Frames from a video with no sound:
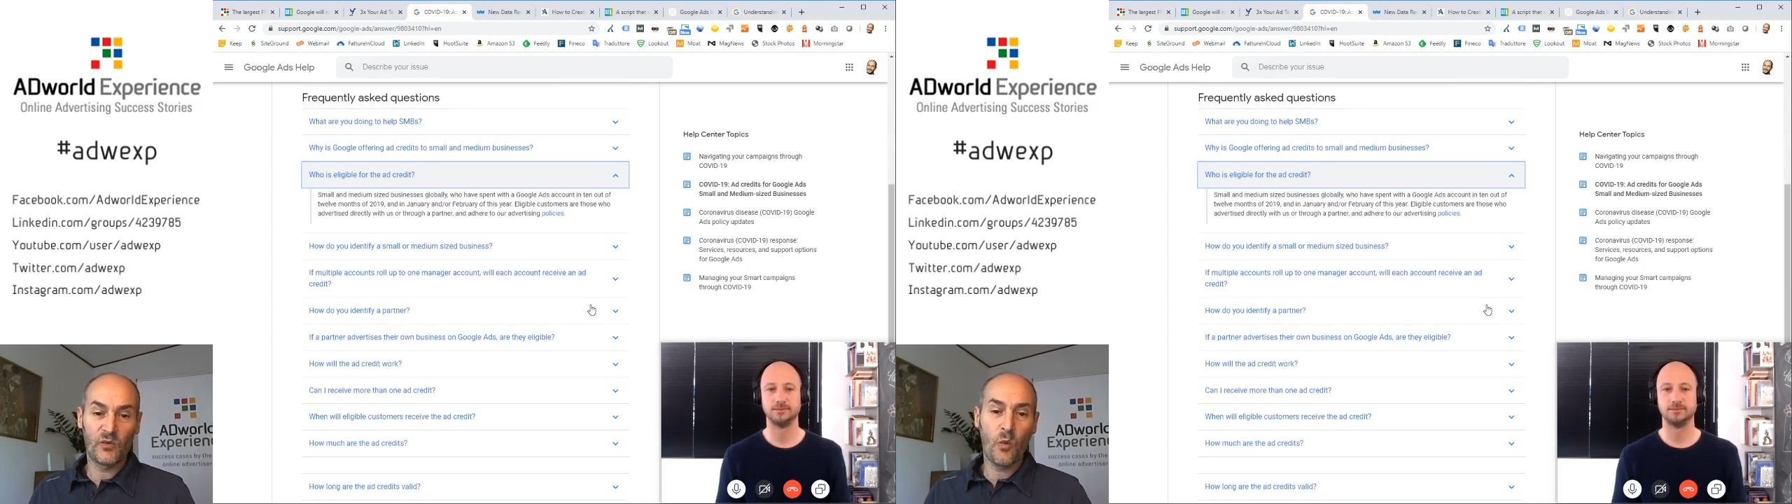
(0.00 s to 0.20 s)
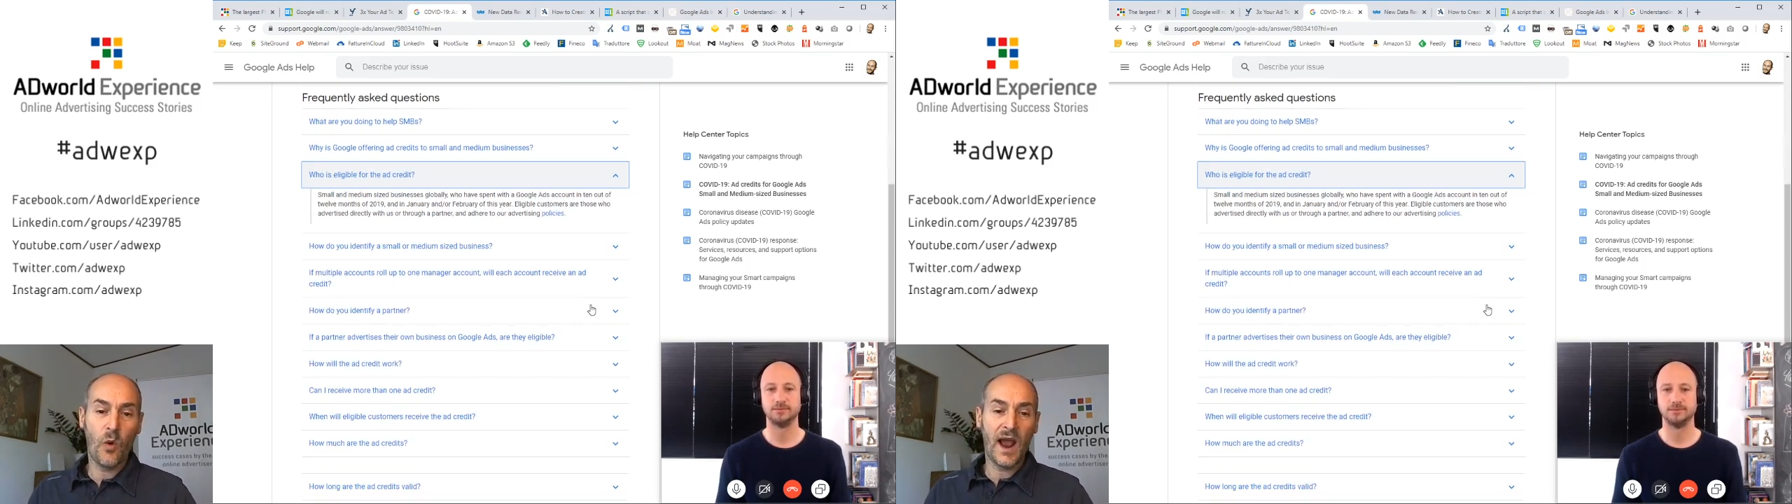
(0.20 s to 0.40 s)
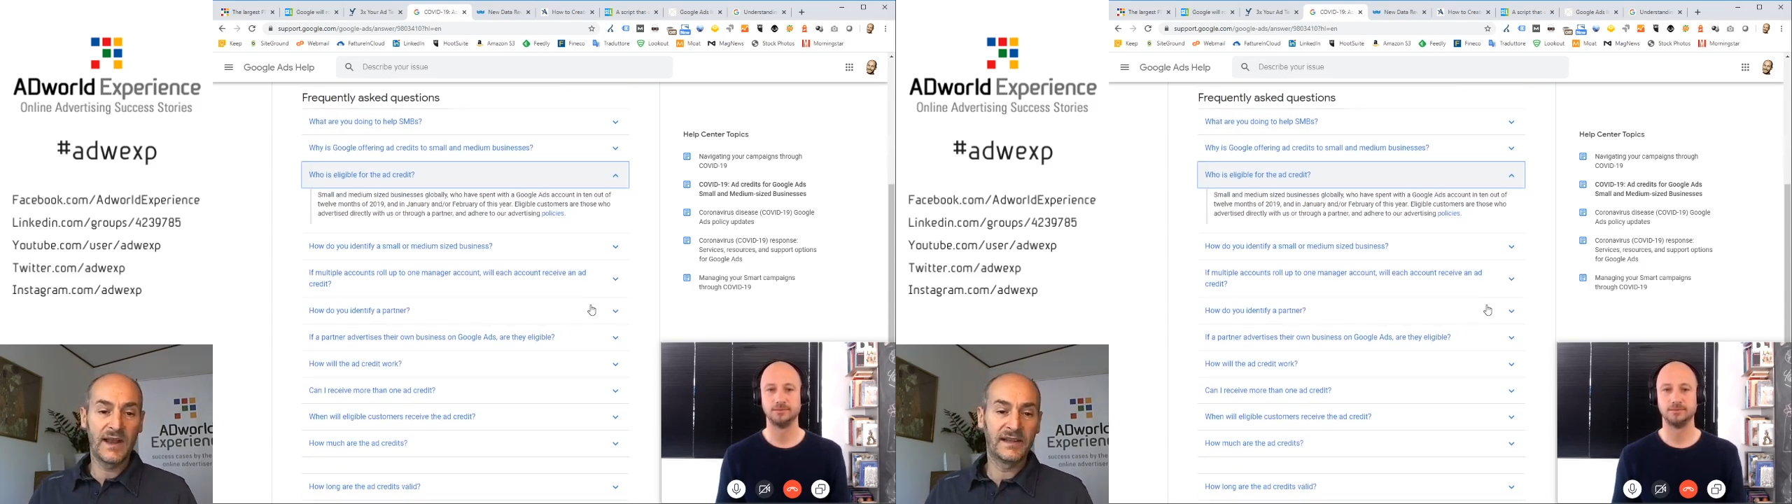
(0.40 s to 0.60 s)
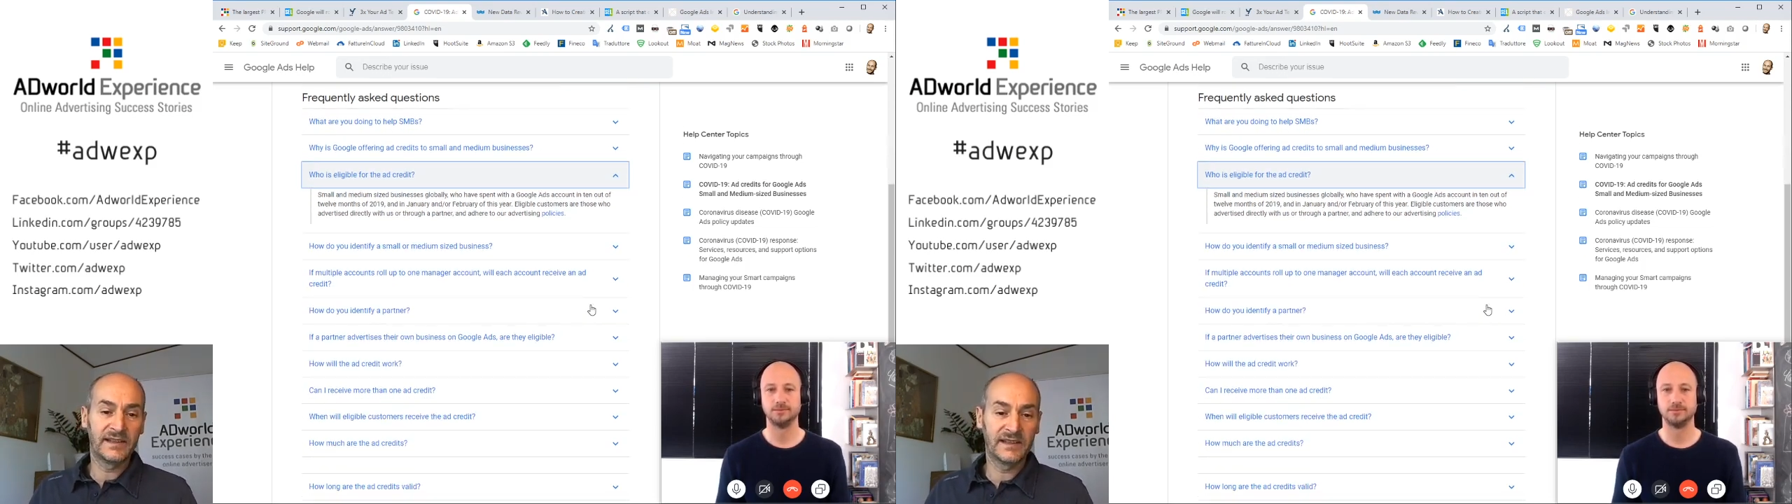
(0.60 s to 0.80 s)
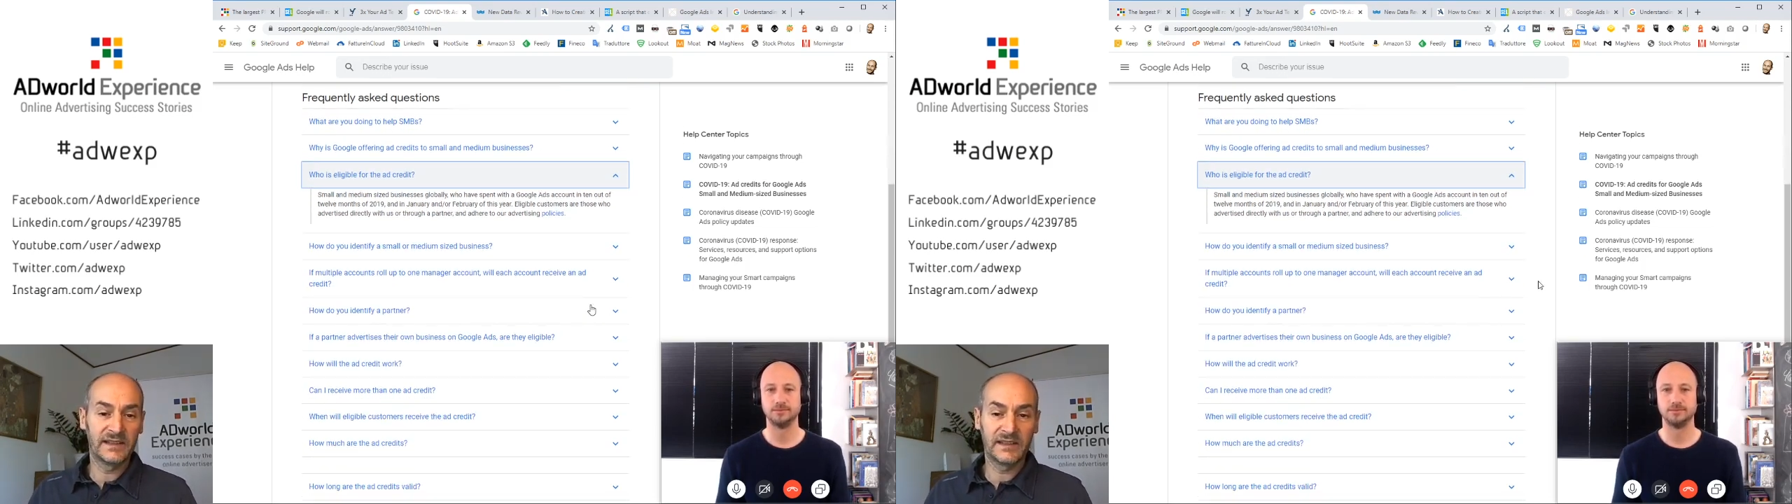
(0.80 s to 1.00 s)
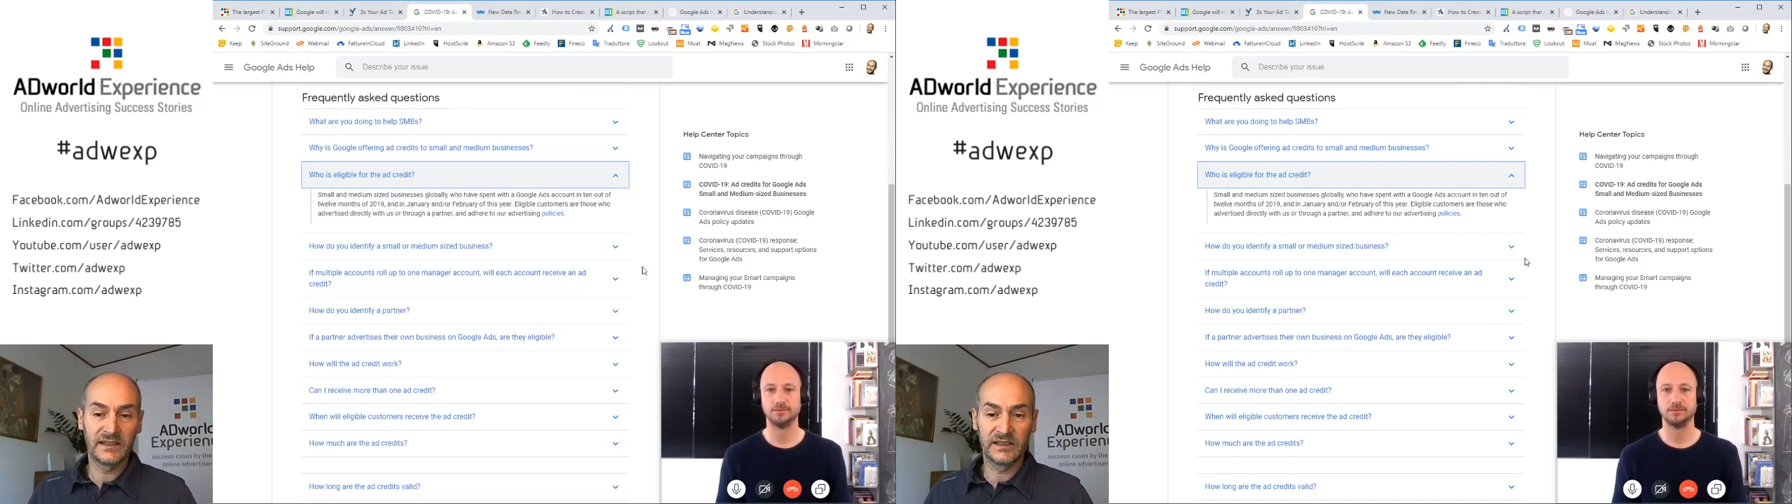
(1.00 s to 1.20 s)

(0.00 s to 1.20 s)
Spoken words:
quite a